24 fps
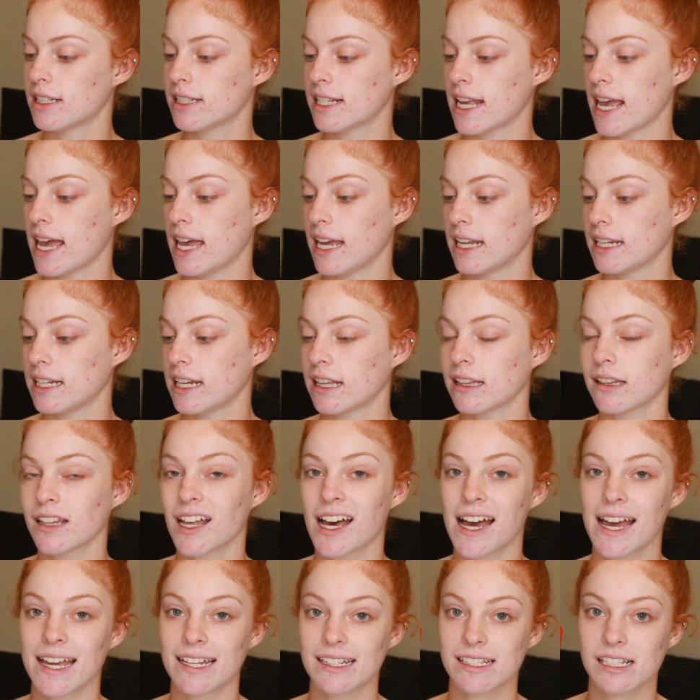10
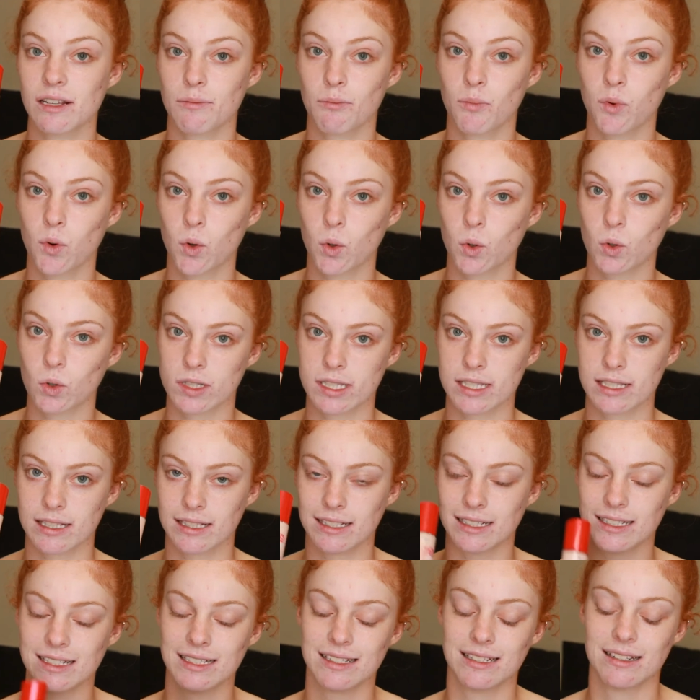Light
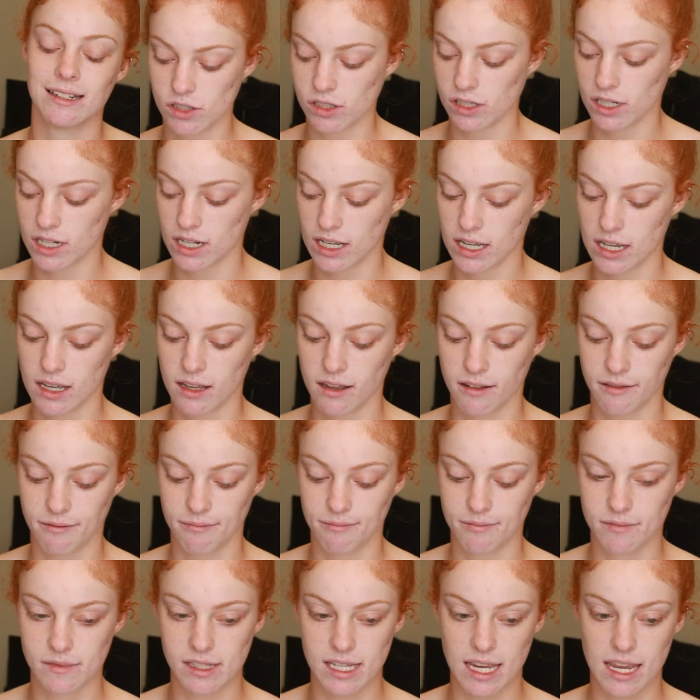Porcelain. I'm just going to
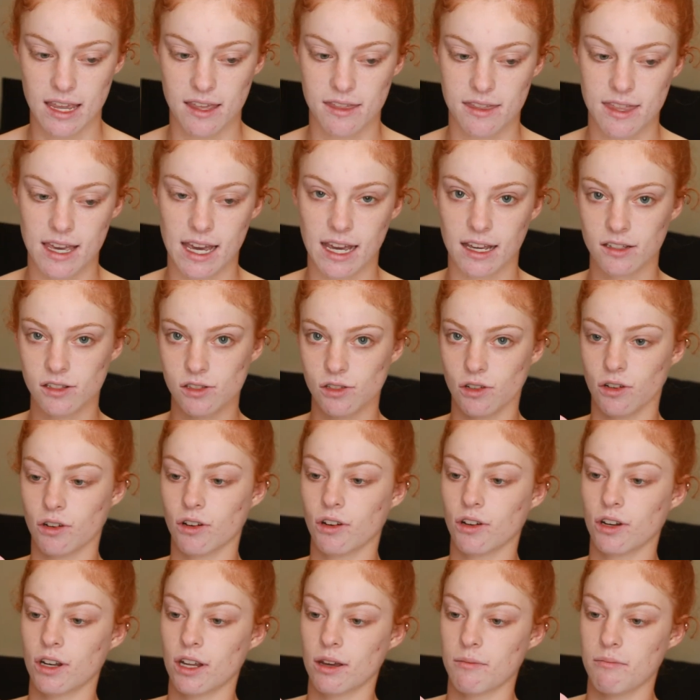take that
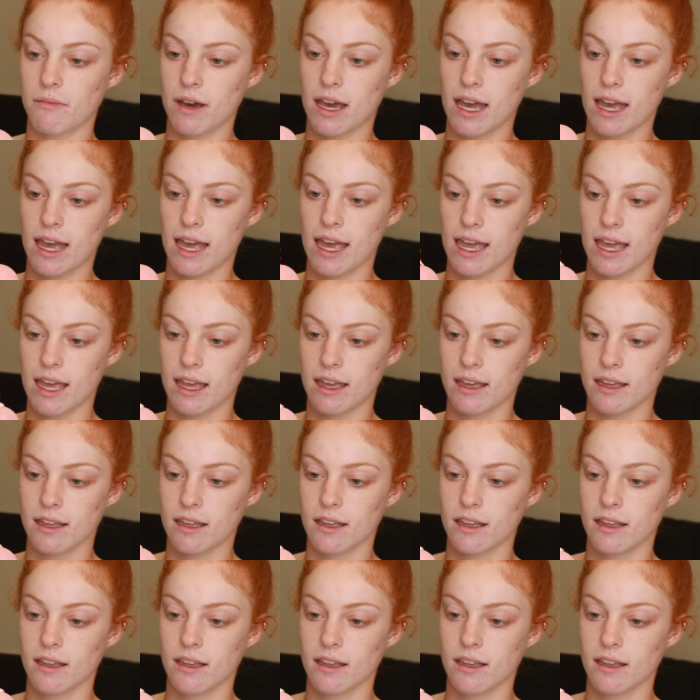on my